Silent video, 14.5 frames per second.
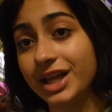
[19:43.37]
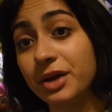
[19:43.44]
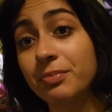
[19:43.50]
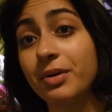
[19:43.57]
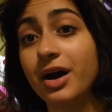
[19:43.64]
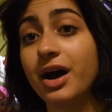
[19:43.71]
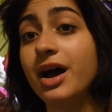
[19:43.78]

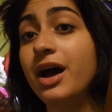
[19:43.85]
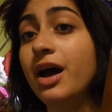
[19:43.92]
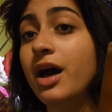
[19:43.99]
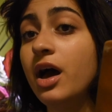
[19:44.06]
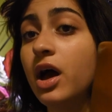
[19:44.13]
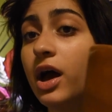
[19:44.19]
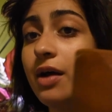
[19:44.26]
pot.
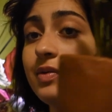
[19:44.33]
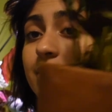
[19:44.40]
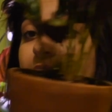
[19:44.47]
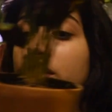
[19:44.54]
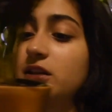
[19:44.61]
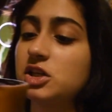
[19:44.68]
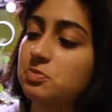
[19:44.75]
I really
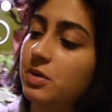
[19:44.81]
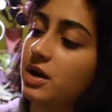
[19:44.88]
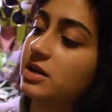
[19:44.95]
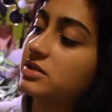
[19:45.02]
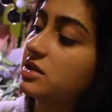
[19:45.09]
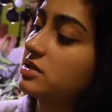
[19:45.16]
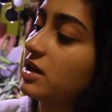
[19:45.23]
like these
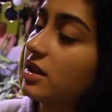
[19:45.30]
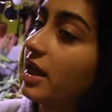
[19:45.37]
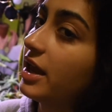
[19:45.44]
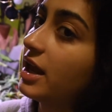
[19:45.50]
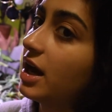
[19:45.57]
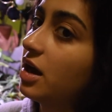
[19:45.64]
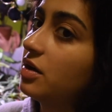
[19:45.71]
pots because I
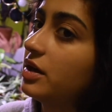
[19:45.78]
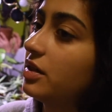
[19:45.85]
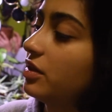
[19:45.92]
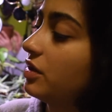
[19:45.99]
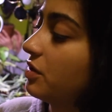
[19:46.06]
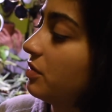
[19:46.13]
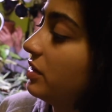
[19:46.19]
like how they
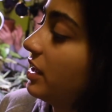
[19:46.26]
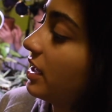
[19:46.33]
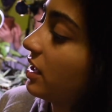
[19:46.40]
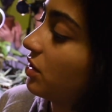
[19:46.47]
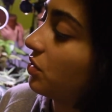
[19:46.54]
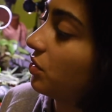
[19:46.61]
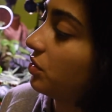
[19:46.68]
look when they
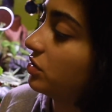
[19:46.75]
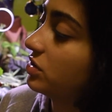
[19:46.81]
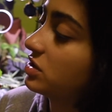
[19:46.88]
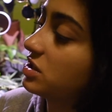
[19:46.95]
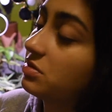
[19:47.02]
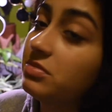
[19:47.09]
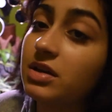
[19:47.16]
get older.
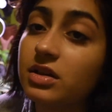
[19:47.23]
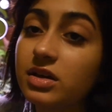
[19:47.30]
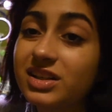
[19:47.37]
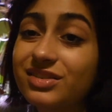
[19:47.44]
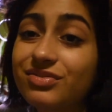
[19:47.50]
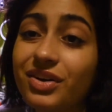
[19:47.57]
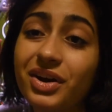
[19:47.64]
To me, it
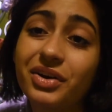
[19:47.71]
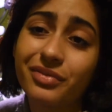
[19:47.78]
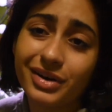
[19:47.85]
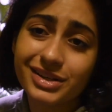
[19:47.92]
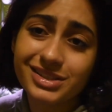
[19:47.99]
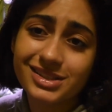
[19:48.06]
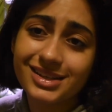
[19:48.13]
looks very
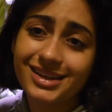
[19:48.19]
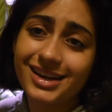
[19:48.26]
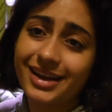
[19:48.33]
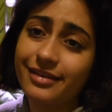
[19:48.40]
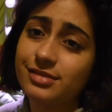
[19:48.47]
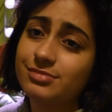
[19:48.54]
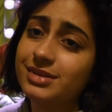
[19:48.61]
rustic. It
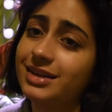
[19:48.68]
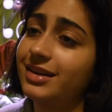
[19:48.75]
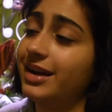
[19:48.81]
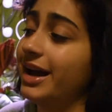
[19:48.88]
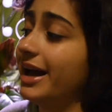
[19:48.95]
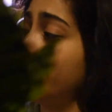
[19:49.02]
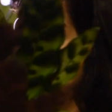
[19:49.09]
gives me an
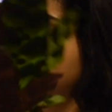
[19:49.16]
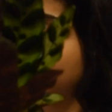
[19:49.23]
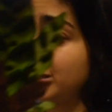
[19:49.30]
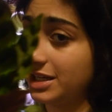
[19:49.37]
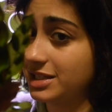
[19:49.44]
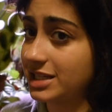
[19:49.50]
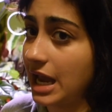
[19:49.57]

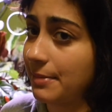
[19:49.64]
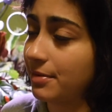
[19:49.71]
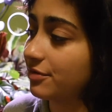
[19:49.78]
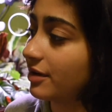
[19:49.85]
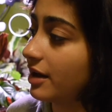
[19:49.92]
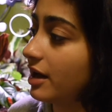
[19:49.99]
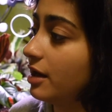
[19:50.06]
antique type of
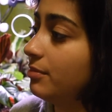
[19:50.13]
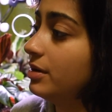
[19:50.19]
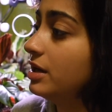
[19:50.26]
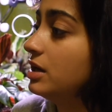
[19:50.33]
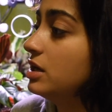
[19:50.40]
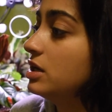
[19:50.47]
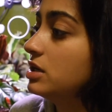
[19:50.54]
vibe.
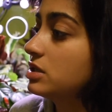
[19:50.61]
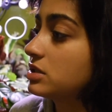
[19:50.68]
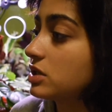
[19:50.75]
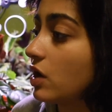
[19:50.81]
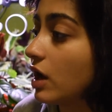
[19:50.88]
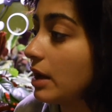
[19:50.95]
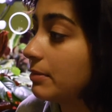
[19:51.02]

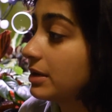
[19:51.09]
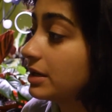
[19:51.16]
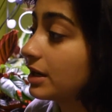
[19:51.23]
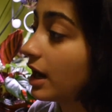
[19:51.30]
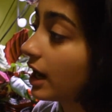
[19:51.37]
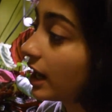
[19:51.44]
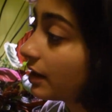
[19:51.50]
So, I mean,
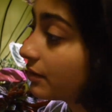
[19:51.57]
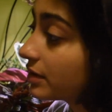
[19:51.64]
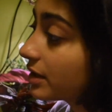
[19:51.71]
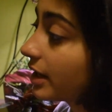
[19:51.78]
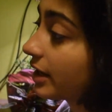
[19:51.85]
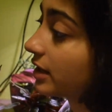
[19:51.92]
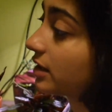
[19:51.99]
I really
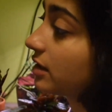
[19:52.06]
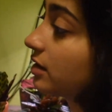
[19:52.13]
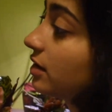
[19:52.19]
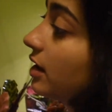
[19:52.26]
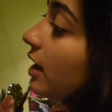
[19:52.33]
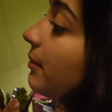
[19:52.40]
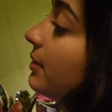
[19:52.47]
like it.
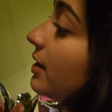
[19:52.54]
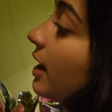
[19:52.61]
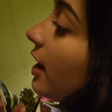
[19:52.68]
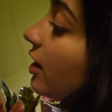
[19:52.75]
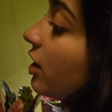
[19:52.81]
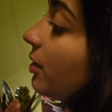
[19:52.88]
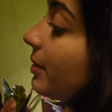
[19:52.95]
I mean,
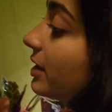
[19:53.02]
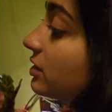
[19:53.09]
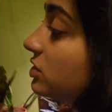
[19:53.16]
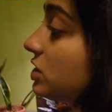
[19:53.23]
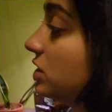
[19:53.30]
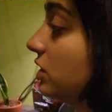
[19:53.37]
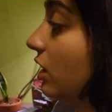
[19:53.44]
I don't know
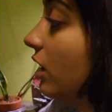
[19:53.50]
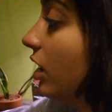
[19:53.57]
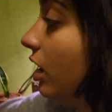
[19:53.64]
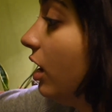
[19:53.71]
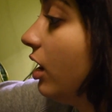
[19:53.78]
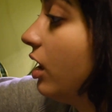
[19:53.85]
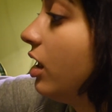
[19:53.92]
about
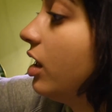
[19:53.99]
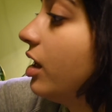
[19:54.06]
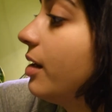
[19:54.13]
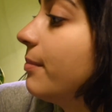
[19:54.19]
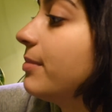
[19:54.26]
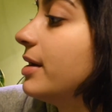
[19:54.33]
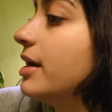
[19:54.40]

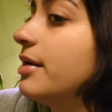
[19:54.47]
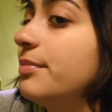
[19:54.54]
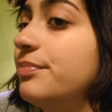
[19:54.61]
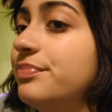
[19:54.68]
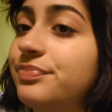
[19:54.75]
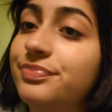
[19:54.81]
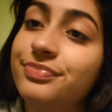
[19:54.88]
y'all, but
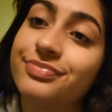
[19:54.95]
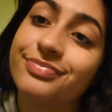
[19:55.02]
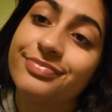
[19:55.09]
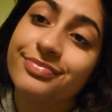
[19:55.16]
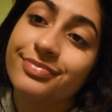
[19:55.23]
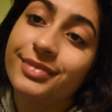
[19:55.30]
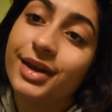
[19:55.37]

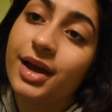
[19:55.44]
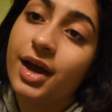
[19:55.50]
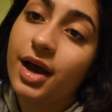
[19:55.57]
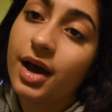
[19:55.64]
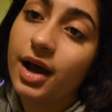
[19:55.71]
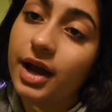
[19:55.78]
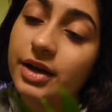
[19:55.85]

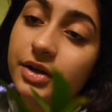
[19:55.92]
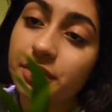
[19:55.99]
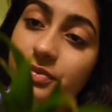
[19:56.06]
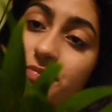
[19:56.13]
I do.